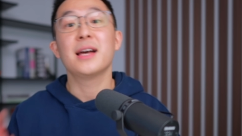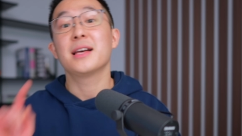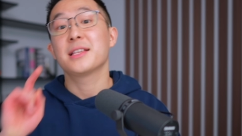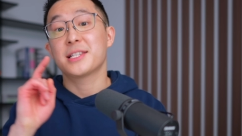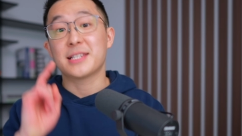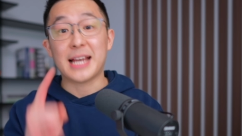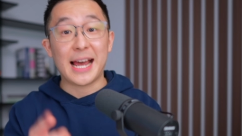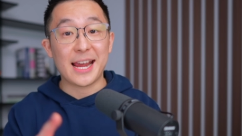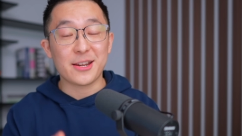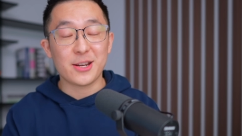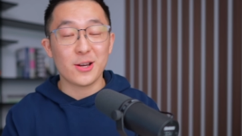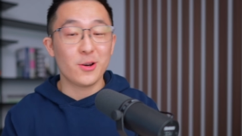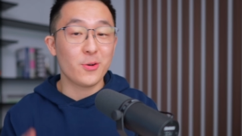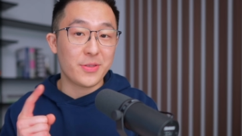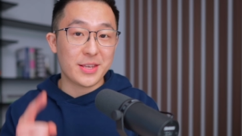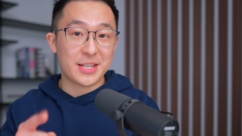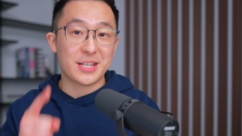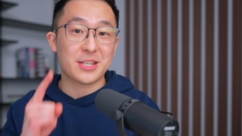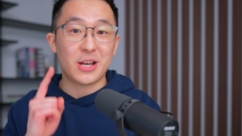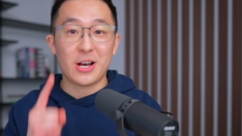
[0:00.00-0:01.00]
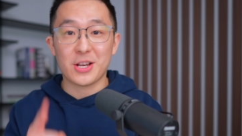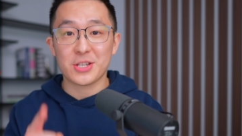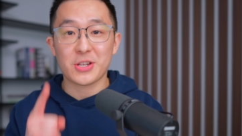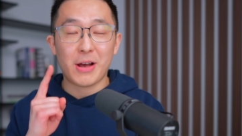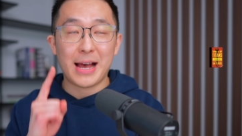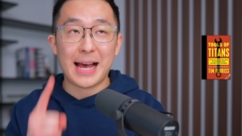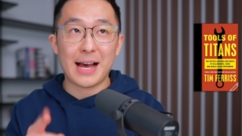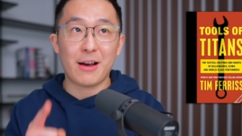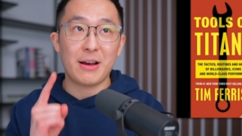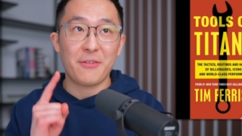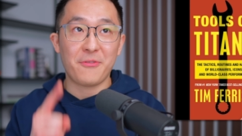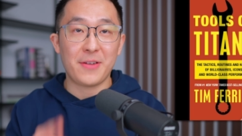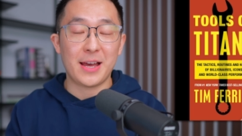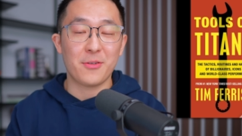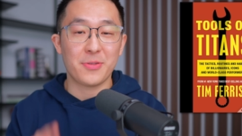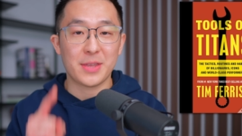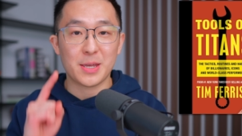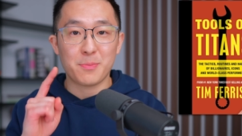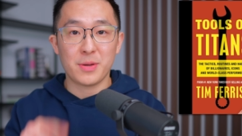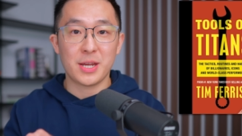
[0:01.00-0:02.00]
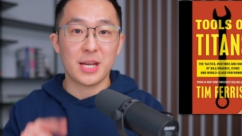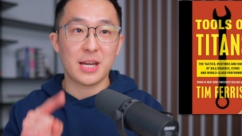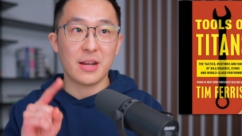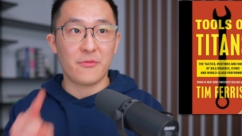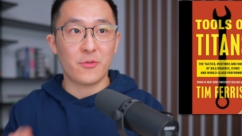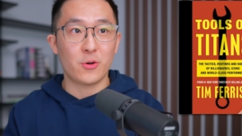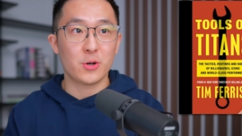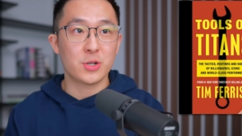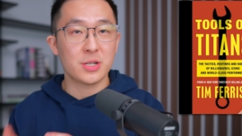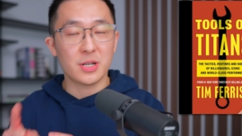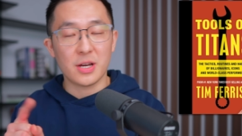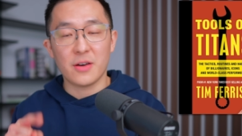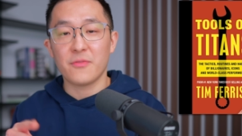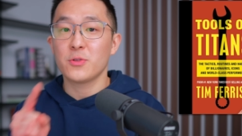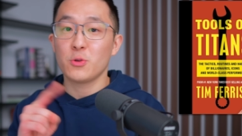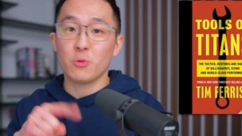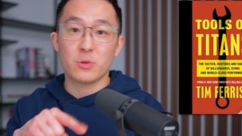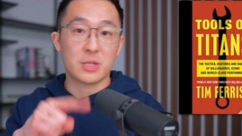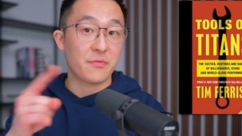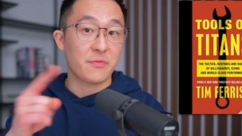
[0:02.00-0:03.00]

Side note, this is also how I found the PDF version of Tools of